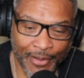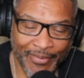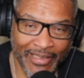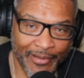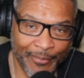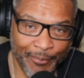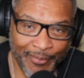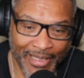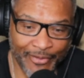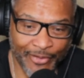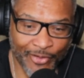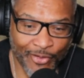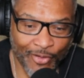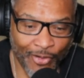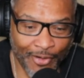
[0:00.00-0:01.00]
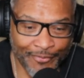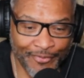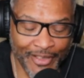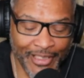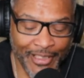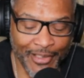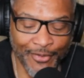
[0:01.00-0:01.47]
I mean, in make the call
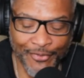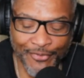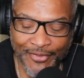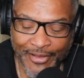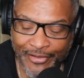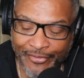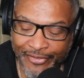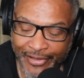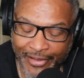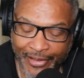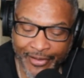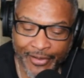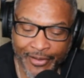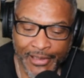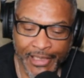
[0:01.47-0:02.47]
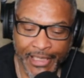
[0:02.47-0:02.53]
videos this year.